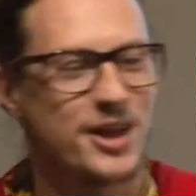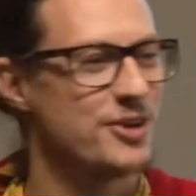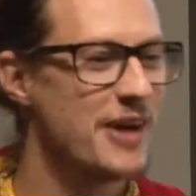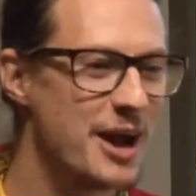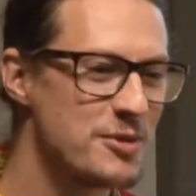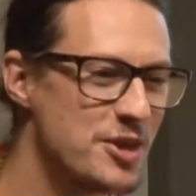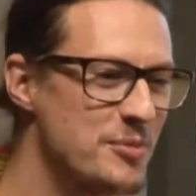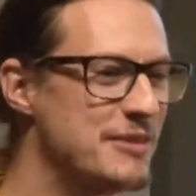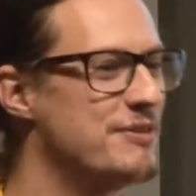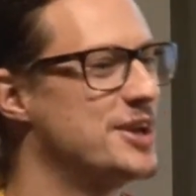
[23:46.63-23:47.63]
to play around with
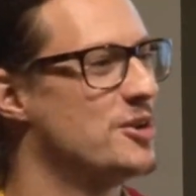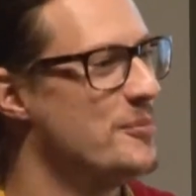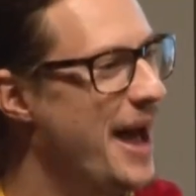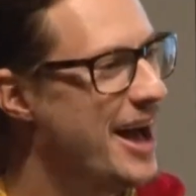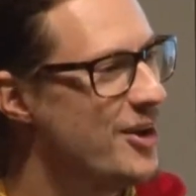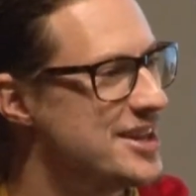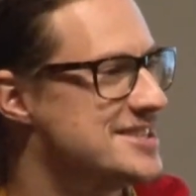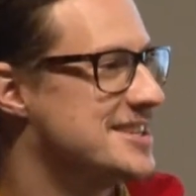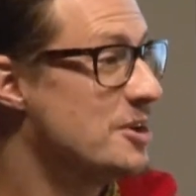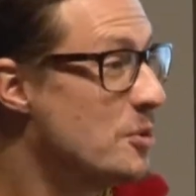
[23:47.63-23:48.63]
them and figure them out
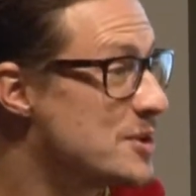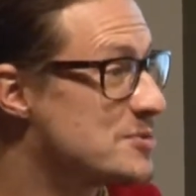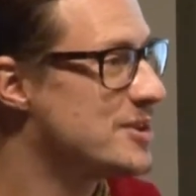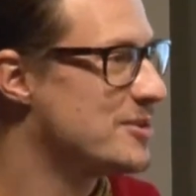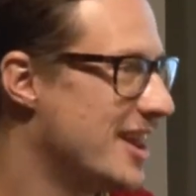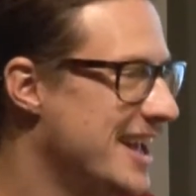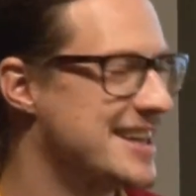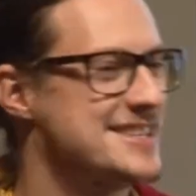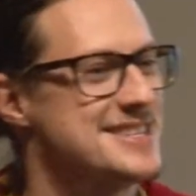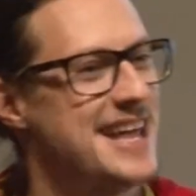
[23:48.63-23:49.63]
and see, oh, which one do I
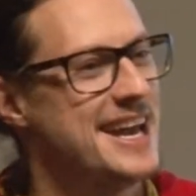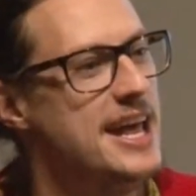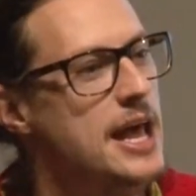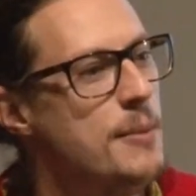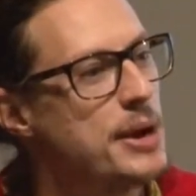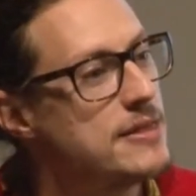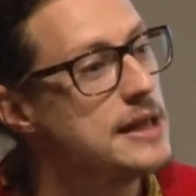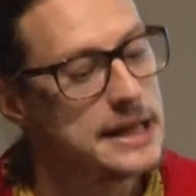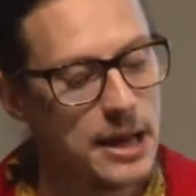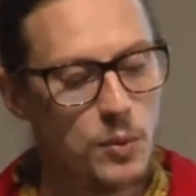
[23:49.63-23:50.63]
like and this and that. But I
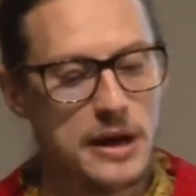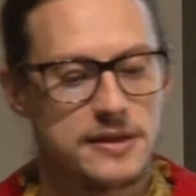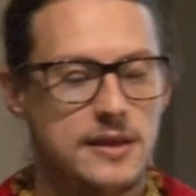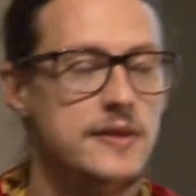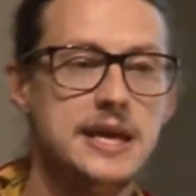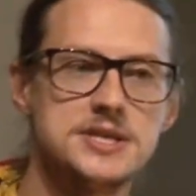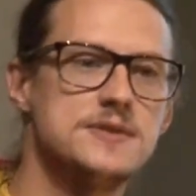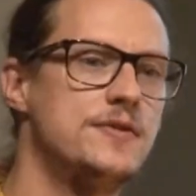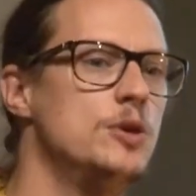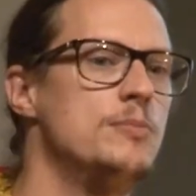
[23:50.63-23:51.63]
think that with
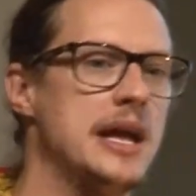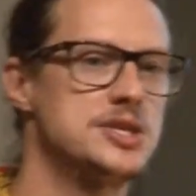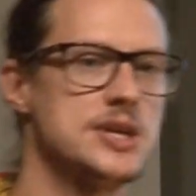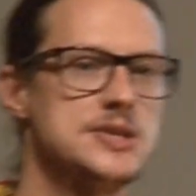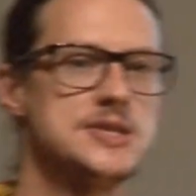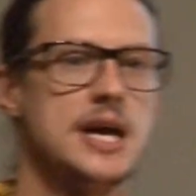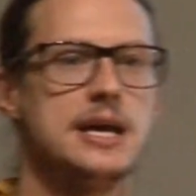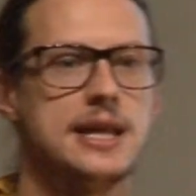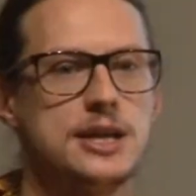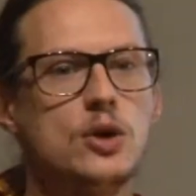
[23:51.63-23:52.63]
these few mentions,
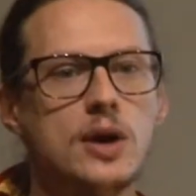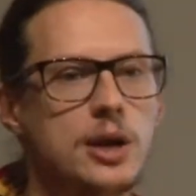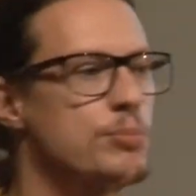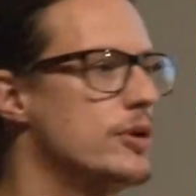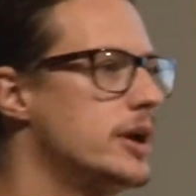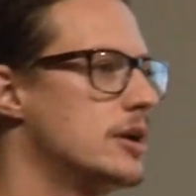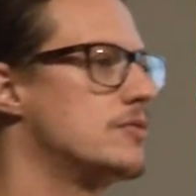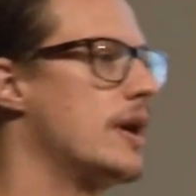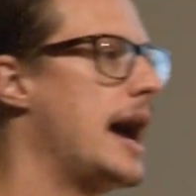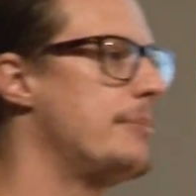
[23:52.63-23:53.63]
that you'll get a pretty
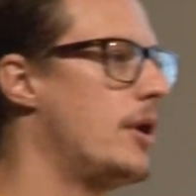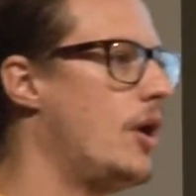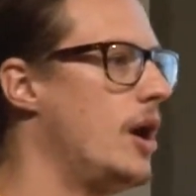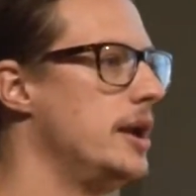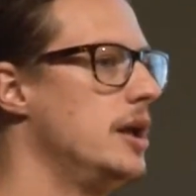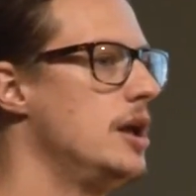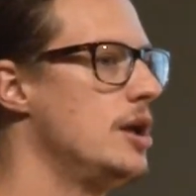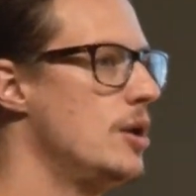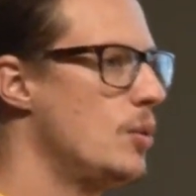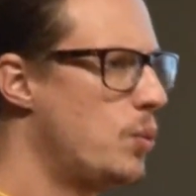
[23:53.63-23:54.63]
good wrap on
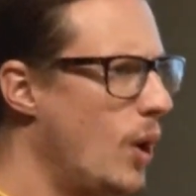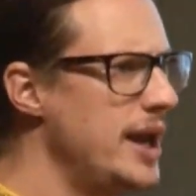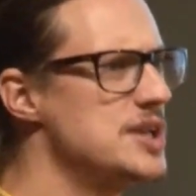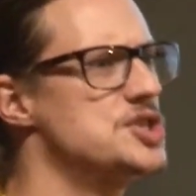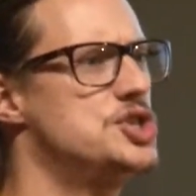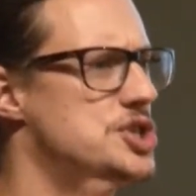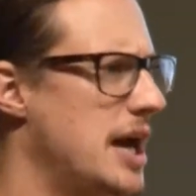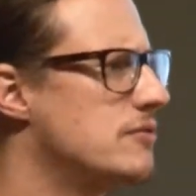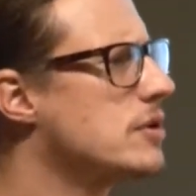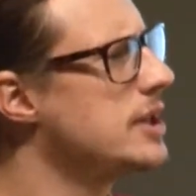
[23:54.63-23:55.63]
what is
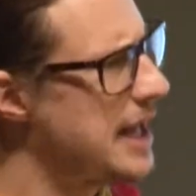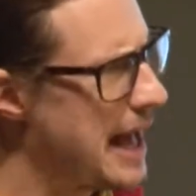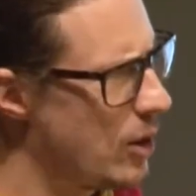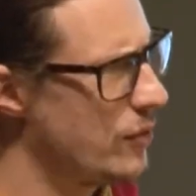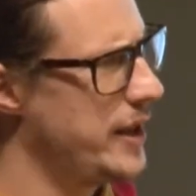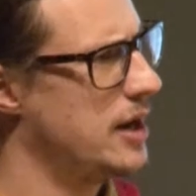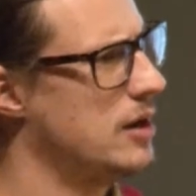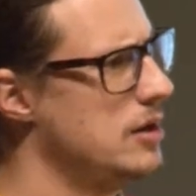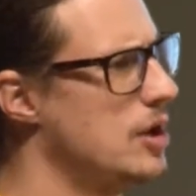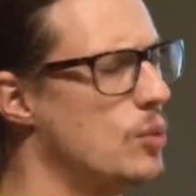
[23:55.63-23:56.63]
generally out
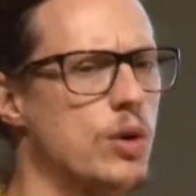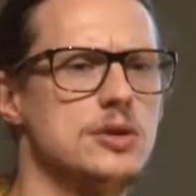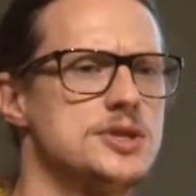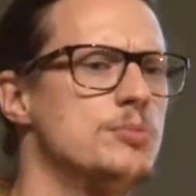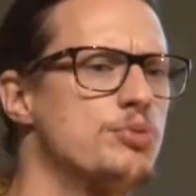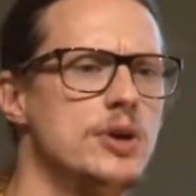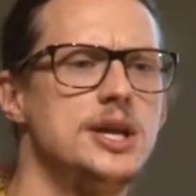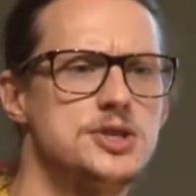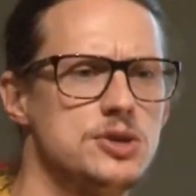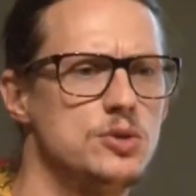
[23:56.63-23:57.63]
there, what are some
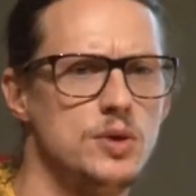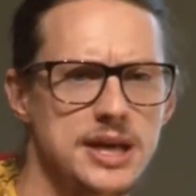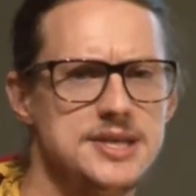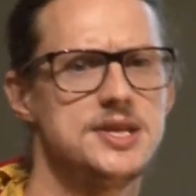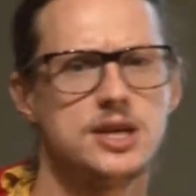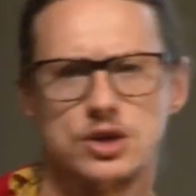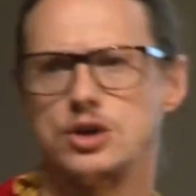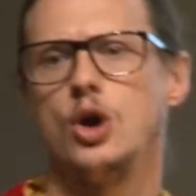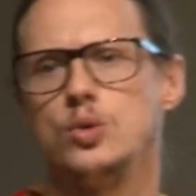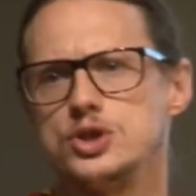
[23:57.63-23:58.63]
pretty easy
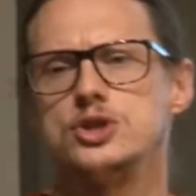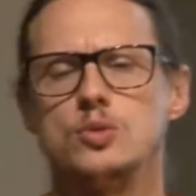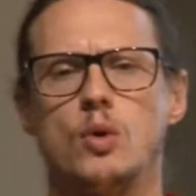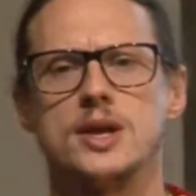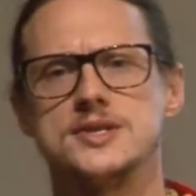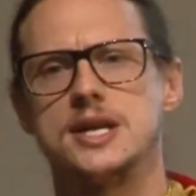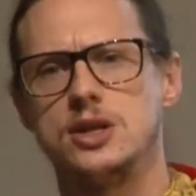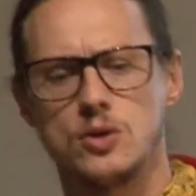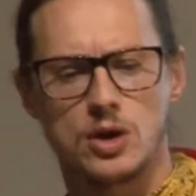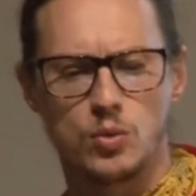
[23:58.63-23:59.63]
go-to ones
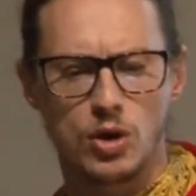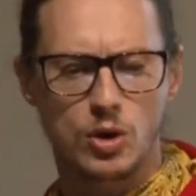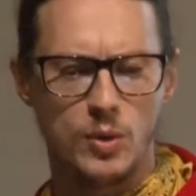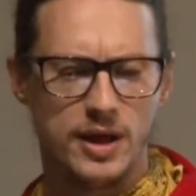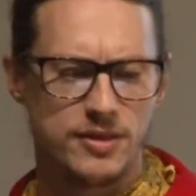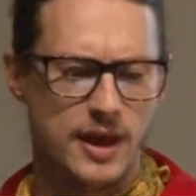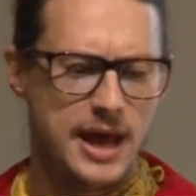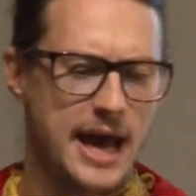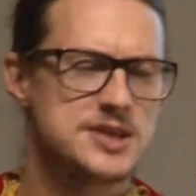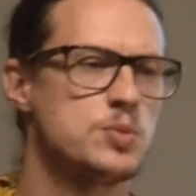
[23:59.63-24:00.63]
that you could work with,
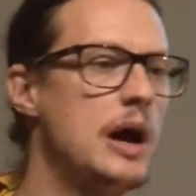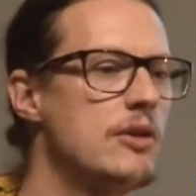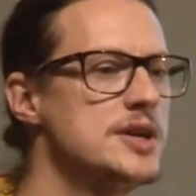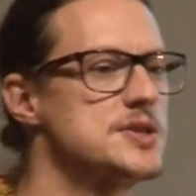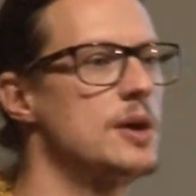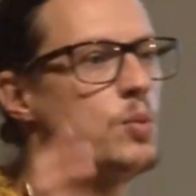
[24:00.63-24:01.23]
as well as